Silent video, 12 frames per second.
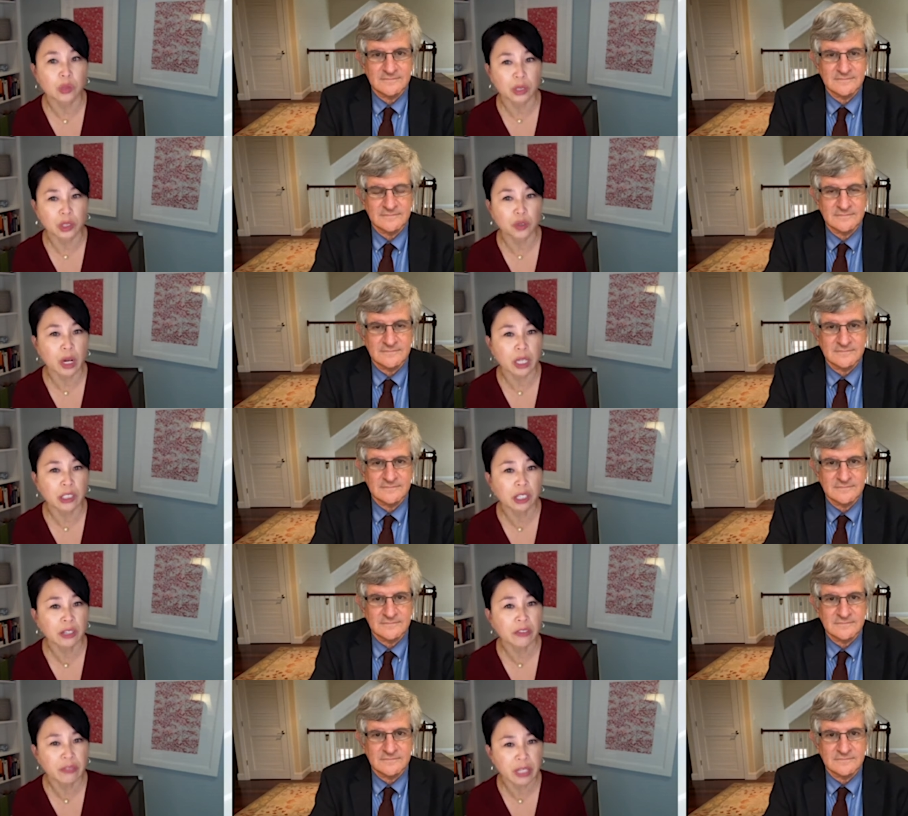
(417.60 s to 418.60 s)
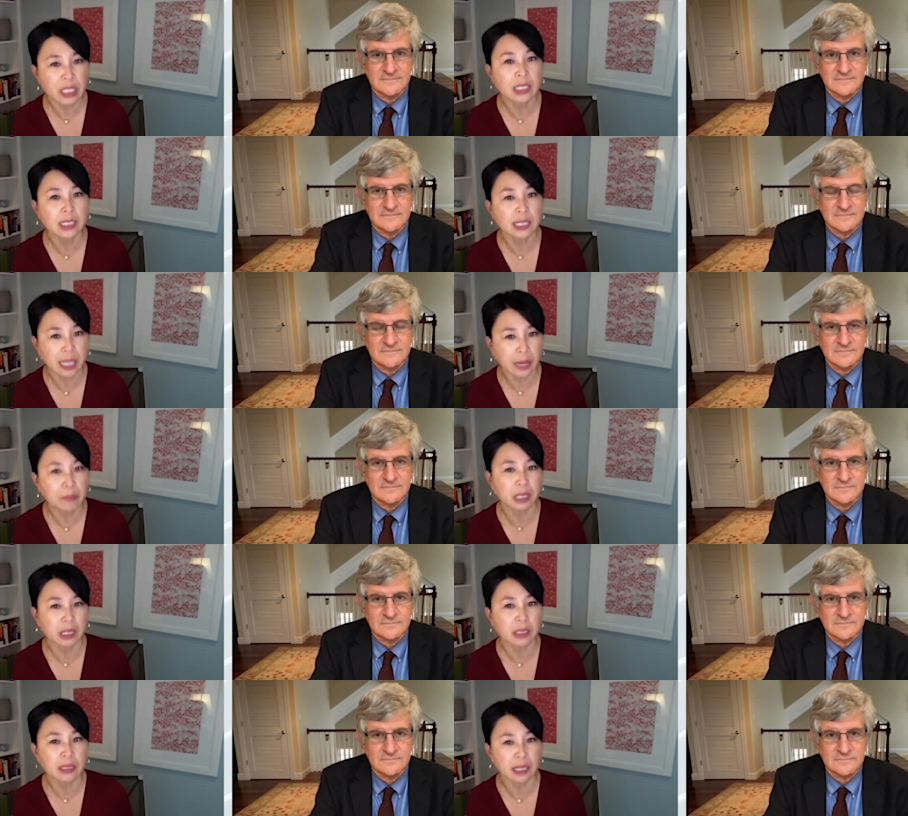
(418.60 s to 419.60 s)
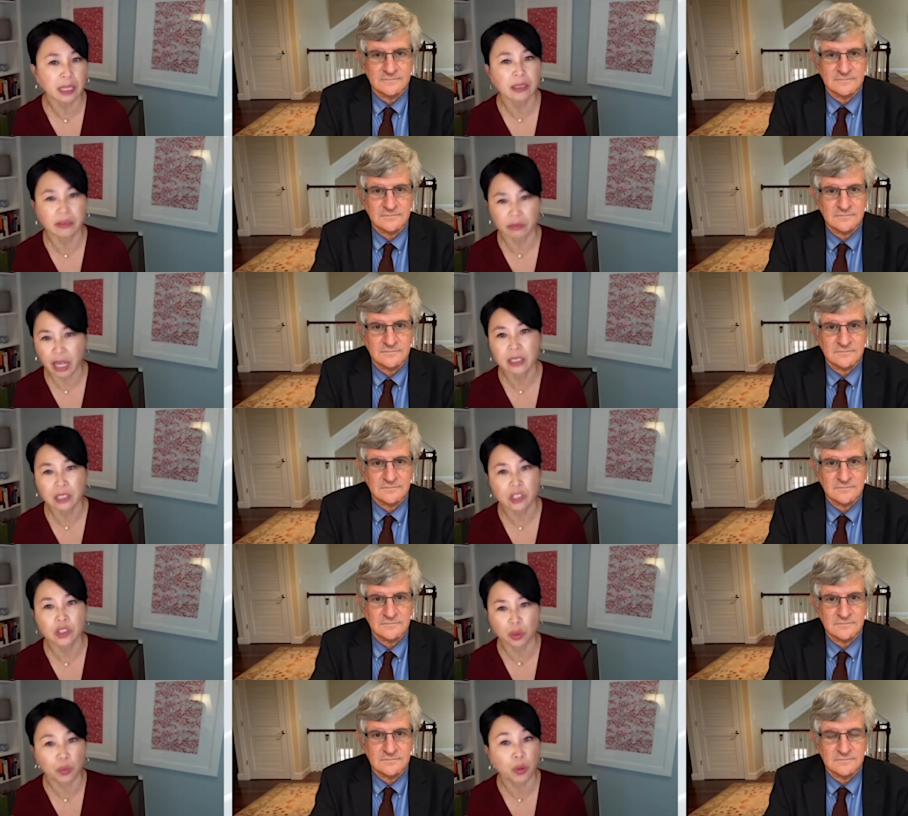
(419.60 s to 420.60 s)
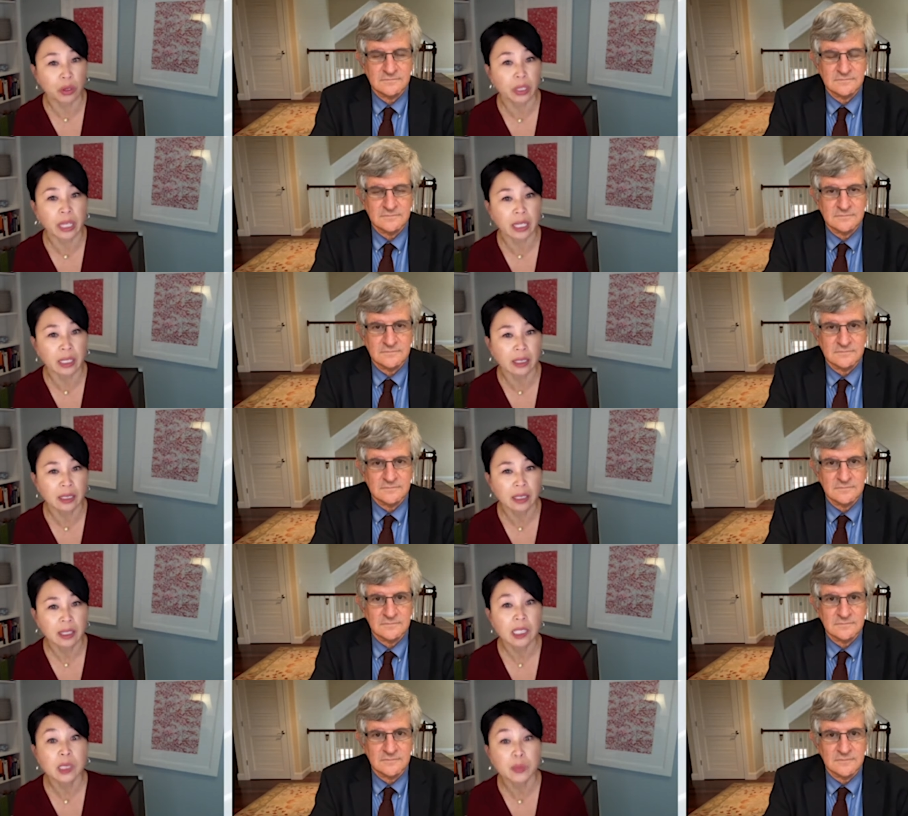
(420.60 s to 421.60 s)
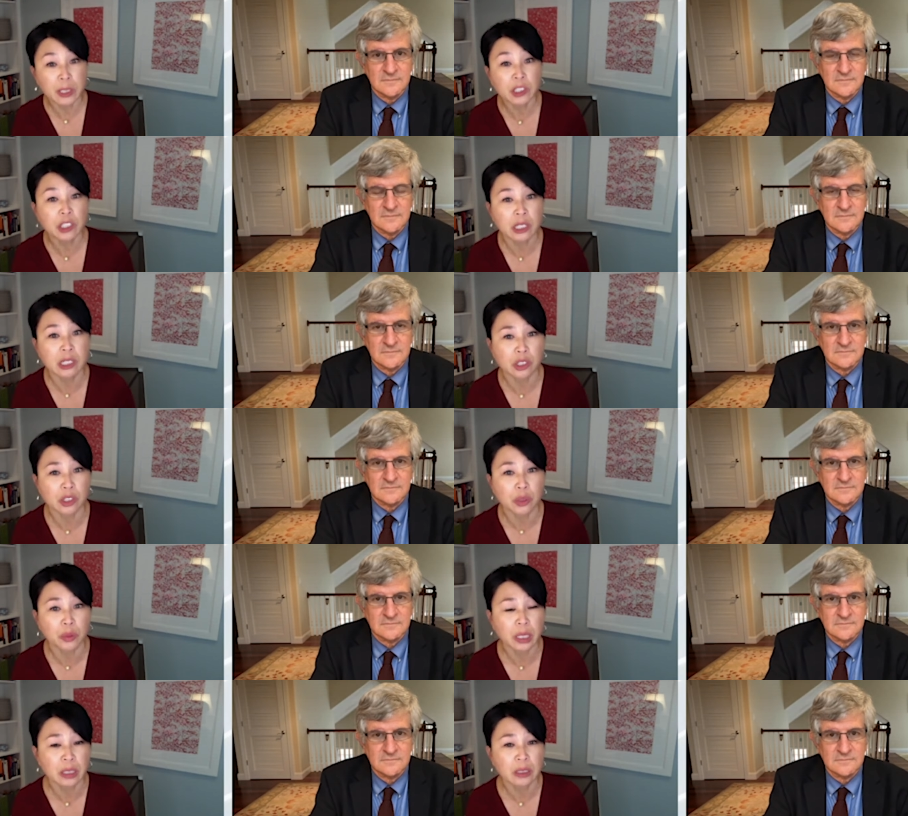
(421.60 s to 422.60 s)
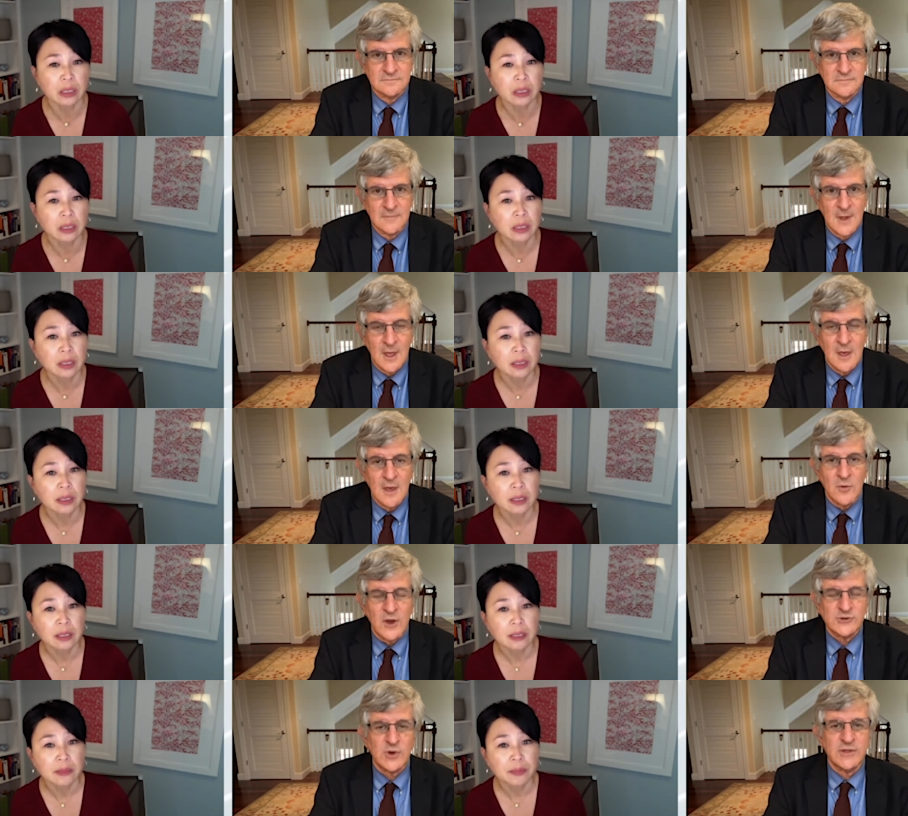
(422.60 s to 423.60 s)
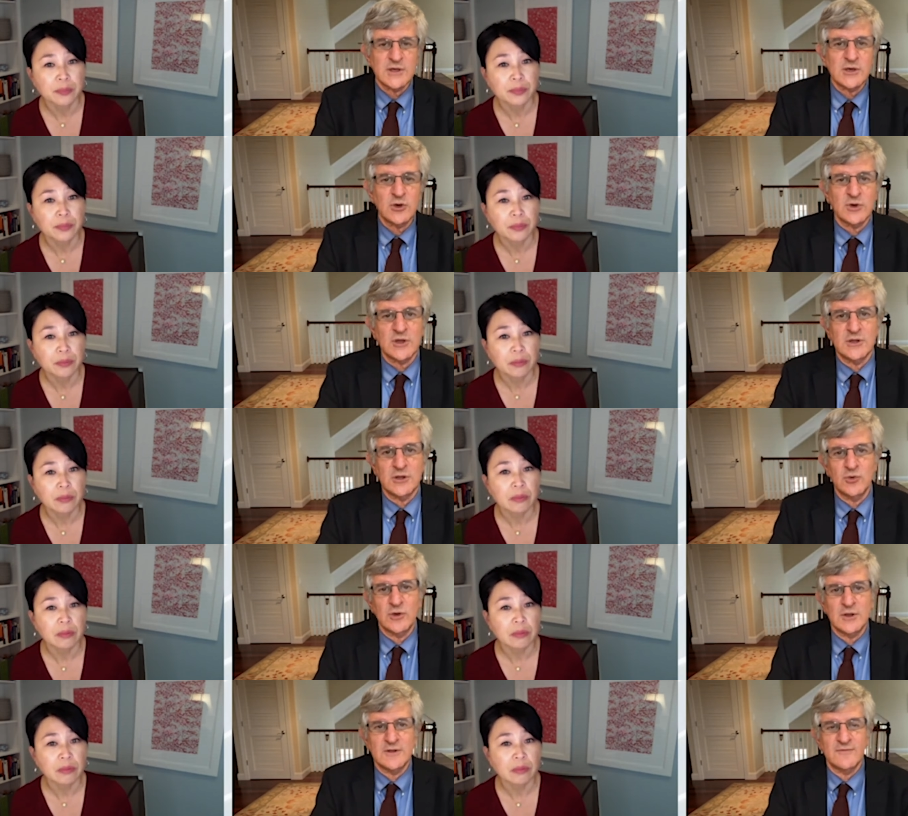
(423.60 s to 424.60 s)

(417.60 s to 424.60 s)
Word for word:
Speaker 1: when trying to convince skeptics that vaccines are worth getting, especially this new one?
Speaker 2: Right. So I think you can you can